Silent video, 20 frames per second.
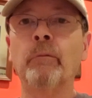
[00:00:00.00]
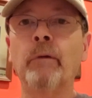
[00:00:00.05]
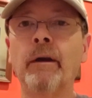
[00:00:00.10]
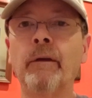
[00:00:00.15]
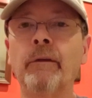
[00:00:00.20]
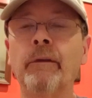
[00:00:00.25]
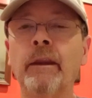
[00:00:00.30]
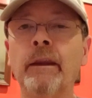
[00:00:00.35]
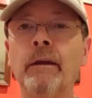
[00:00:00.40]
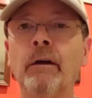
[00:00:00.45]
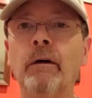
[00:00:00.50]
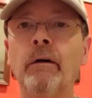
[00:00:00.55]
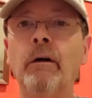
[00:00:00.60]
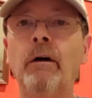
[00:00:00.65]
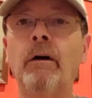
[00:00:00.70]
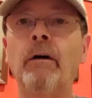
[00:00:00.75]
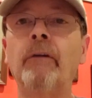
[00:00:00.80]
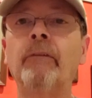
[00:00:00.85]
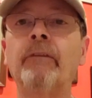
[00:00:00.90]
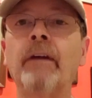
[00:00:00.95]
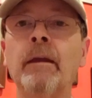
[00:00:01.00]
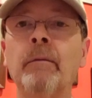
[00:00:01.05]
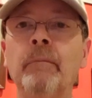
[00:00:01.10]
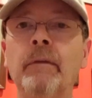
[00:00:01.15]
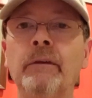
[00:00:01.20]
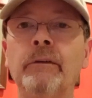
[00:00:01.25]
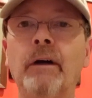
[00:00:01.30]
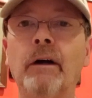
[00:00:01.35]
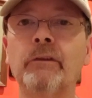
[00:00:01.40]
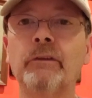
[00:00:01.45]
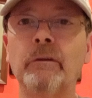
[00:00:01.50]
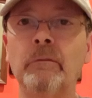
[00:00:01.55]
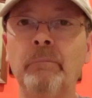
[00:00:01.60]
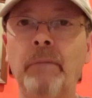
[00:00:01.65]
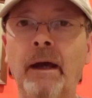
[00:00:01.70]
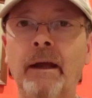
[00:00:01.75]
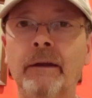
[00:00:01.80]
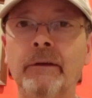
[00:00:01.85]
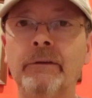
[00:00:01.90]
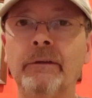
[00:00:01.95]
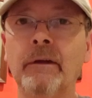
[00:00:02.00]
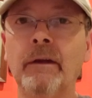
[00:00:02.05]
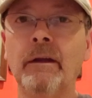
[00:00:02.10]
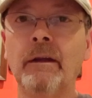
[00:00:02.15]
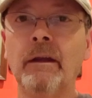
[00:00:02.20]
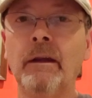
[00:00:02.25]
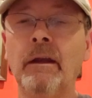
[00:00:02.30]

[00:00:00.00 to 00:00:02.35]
one of the Hall of Fame induction bats